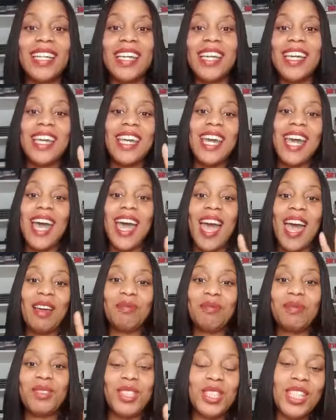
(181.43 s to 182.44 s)

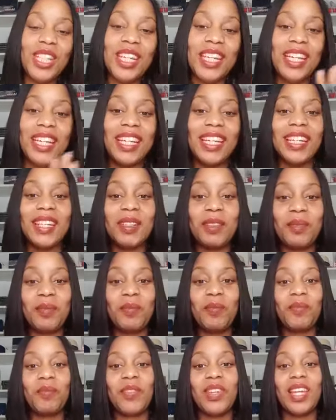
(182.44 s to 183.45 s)
EMG.
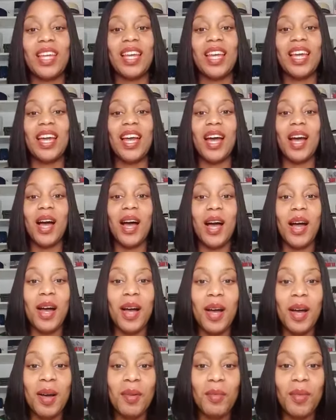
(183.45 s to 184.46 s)

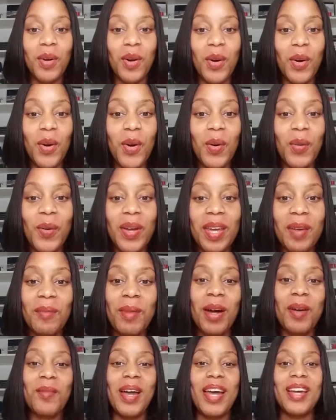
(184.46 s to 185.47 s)
Um, oh,
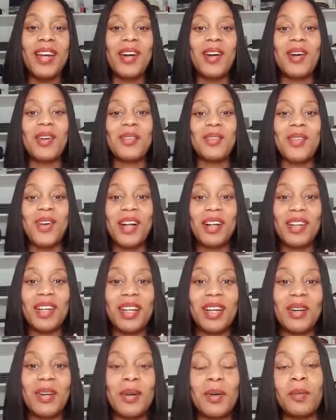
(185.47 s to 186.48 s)
Imam, my God,
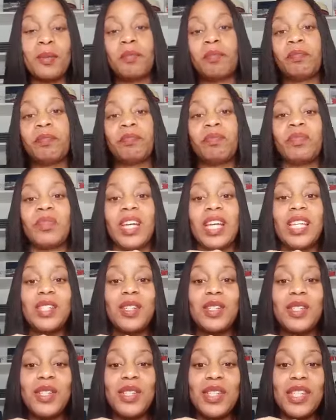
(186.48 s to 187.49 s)
welcome. It's
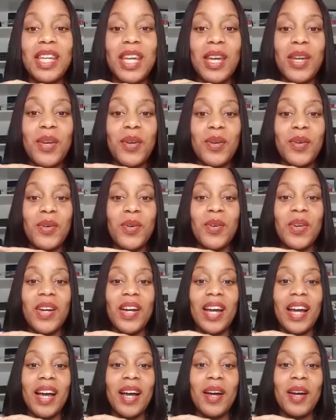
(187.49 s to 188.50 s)
good to see you.
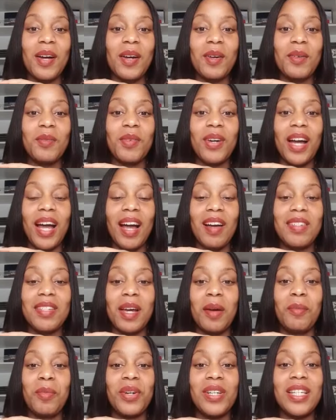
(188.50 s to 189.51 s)
Um, how's
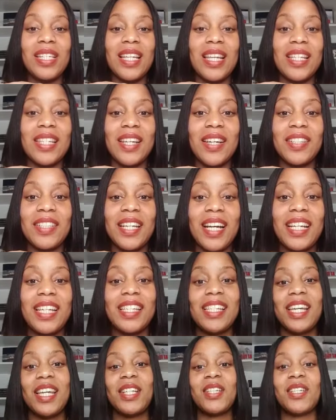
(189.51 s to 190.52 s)
our princess, our
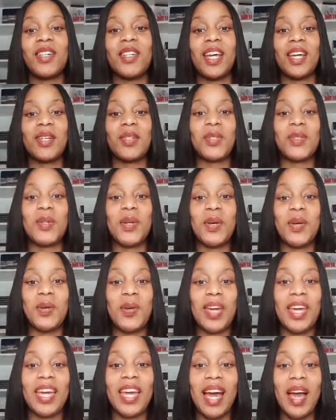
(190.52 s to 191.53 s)
Jackie's angel that you took
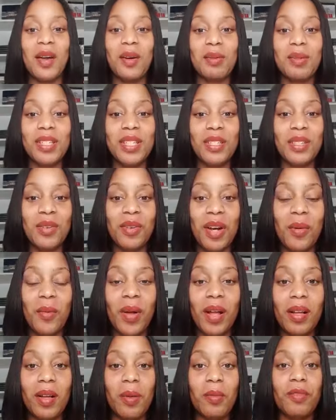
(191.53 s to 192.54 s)
away? I hope she's great.
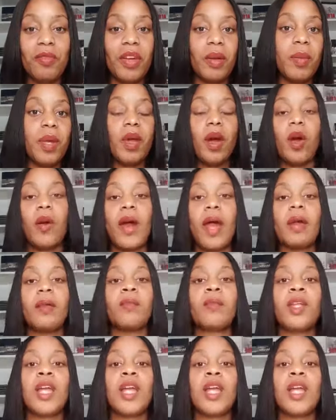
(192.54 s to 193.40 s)
Welcome, Femi. All right,